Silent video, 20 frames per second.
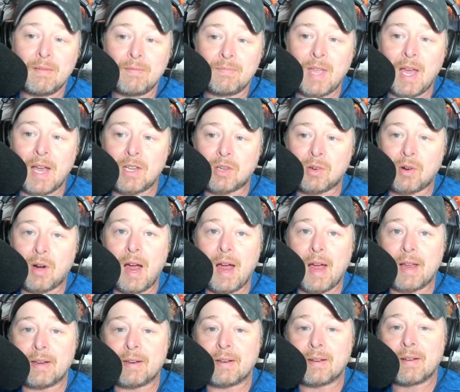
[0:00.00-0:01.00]
That's
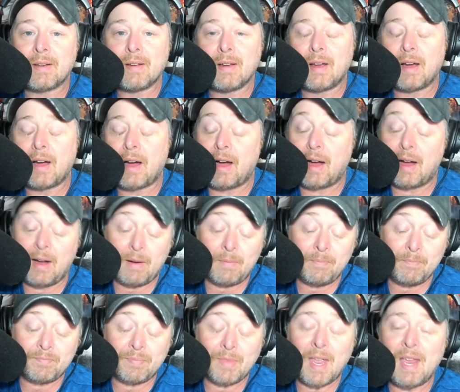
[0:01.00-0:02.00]
right.
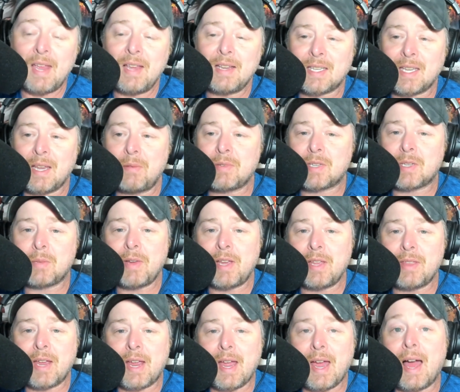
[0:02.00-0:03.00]
Um, he seems to be
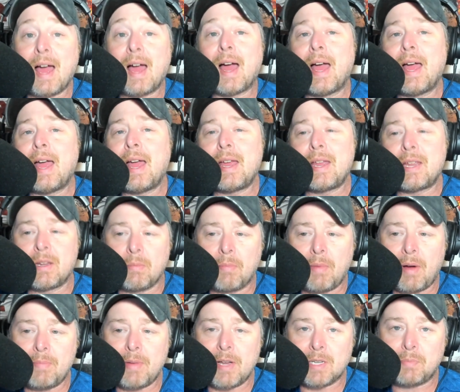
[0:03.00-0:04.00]
the guy, hey, you're
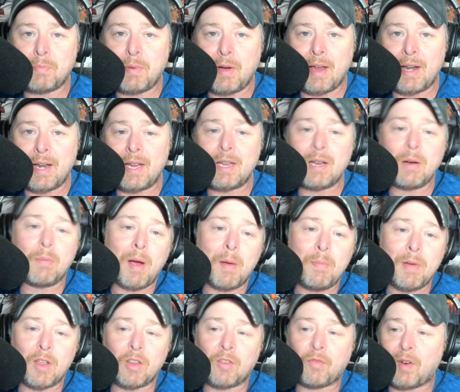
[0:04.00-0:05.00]
my best buddy, you're my
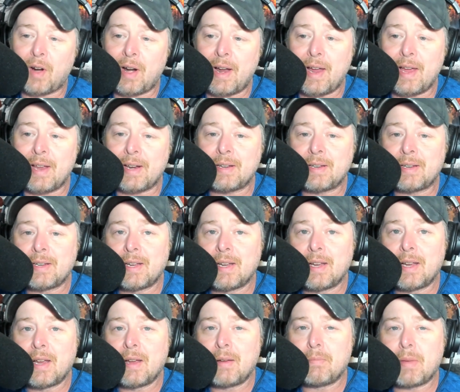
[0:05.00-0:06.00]
best friend,
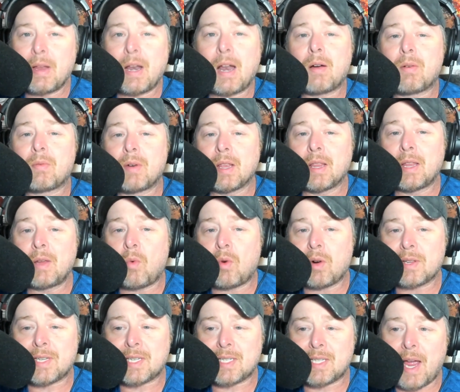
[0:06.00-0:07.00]
but I really
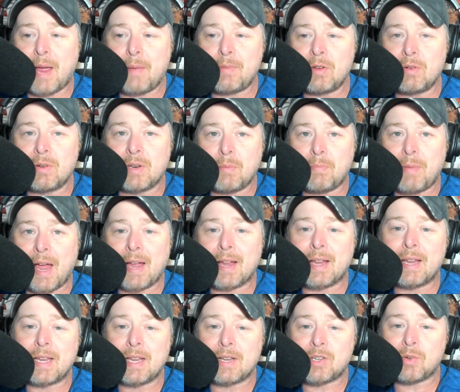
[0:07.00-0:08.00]
want to stab you in the back
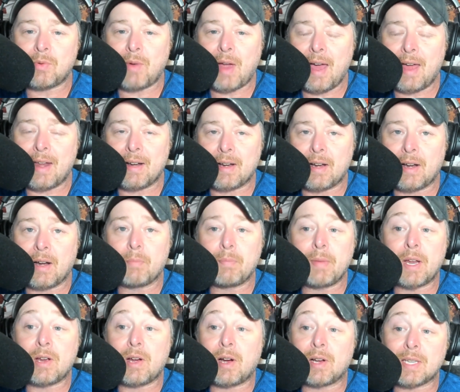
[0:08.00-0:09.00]
and get you out of here
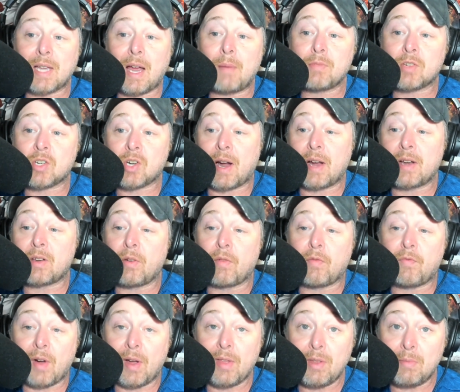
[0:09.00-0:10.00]
because I'm trying to
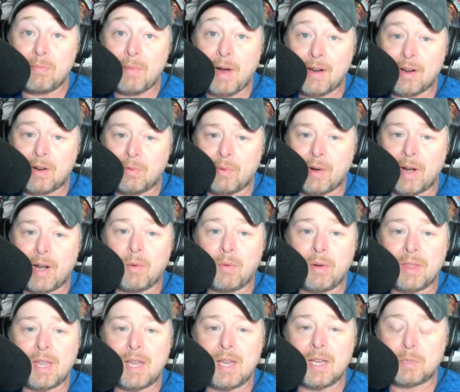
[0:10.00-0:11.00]
further my career
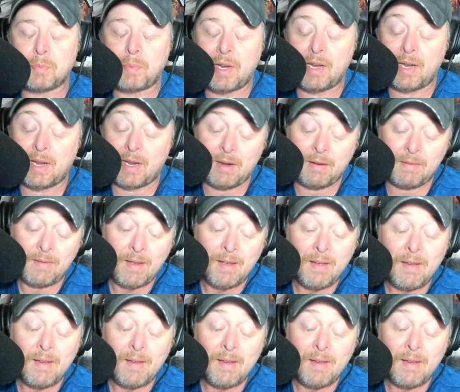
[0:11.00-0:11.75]
with E S P N,